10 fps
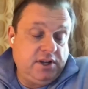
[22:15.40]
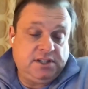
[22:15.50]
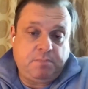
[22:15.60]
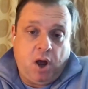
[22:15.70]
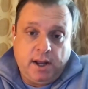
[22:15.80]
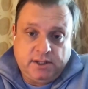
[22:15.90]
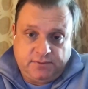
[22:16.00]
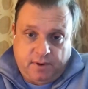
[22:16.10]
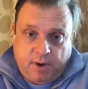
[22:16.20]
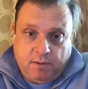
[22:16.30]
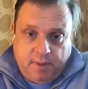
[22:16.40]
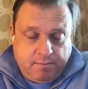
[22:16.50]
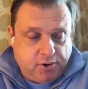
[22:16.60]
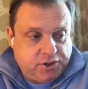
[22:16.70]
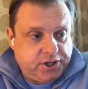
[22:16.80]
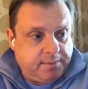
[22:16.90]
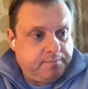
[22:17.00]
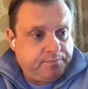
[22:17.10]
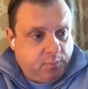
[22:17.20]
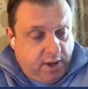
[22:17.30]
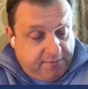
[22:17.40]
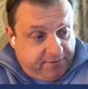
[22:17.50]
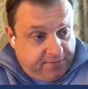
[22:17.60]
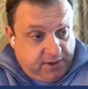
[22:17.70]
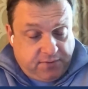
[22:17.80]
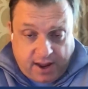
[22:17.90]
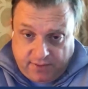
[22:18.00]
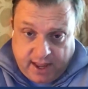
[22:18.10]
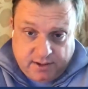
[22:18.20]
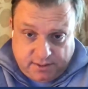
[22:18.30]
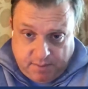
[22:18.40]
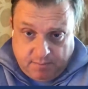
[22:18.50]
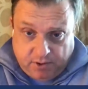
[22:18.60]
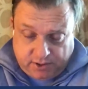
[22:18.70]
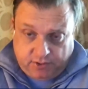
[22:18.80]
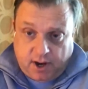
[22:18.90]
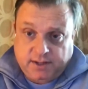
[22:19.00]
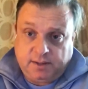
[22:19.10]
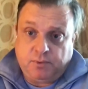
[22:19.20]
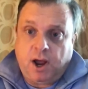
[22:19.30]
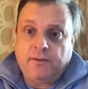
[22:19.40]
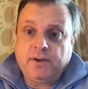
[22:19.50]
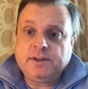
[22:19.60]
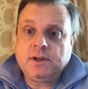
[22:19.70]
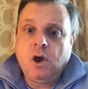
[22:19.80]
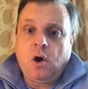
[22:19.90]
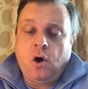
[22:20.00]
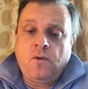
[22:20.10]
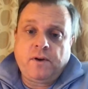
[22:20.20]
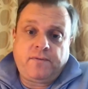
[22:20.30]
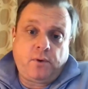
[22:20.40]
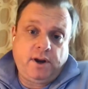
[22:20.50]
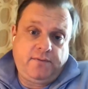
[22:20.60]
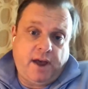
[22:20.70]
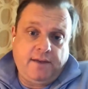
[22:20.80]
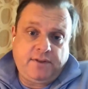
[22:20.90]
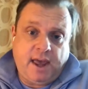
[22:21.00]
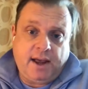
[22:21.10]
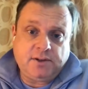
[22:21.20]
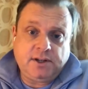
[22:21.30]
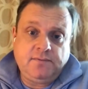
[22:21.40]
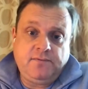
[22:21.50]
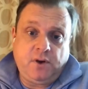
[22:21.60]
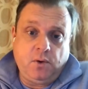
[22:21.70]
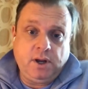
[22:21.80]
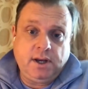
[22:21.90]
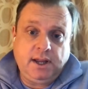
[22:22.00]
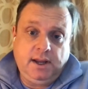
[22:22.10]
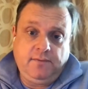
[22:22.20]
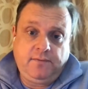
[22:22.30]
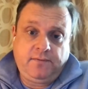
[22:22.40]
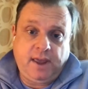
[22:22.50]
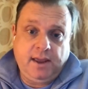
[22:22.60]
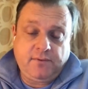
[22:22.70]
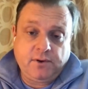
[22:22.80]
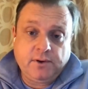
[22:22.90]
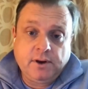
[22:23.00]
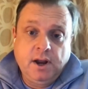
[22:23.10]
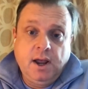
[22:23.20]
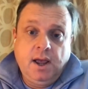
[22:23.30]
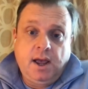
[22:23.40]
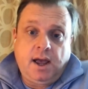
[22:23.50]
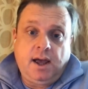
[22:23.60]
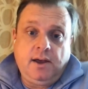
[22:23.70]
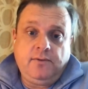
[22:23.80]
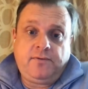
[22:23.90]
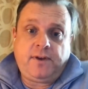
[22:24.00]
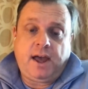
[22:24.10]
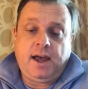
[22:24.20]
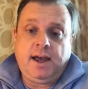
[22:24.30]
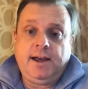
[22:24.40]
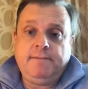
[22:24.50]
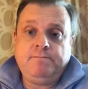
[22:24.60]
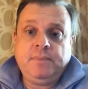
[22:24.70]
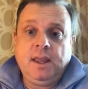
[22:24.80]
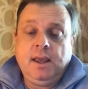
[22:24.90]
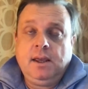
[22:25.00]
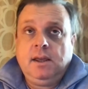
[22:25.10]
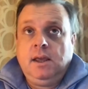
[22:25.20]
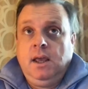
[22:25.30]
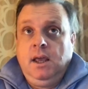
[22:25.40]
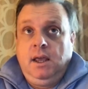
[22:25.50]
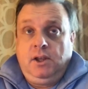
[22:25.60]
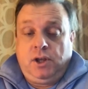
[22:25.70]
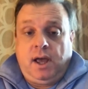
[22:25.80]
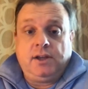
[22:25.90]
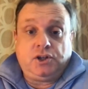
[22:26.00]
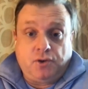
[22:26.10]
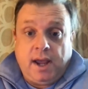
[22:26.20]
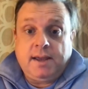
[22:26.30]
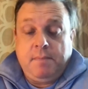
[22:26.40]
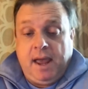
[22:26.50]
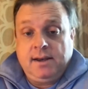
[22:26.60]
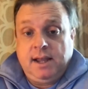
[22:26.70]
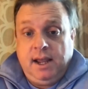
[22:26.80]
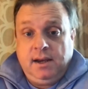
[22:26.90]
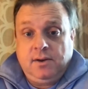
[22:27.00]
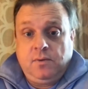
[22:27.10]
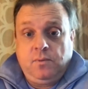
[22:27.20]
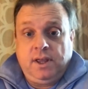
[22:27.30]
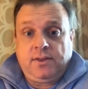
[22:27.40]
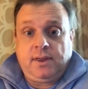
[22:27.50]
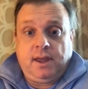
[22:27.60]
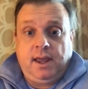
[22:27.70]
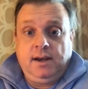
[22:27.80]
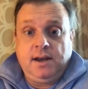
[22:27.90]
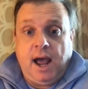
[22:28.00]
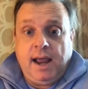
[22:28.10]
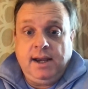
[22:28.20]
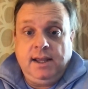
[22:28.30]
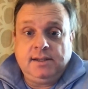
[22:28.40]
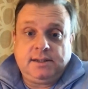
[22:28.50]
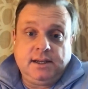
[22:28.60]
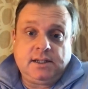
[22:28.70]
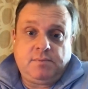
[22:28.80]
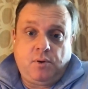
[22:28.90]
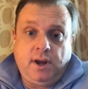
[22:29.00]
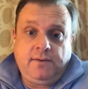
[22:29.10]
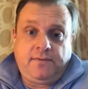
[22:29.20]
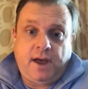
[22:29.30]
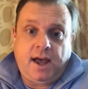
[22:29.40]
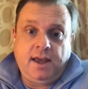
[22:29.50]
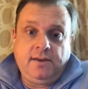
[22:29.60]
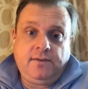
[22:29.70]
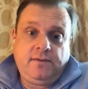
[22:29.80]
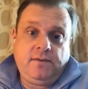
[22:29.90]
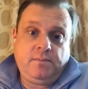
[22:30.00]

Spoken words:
response from our membership. We have 55,000 members across the province. Over 45,000 voted in favor of a strike mandate with a 96.5%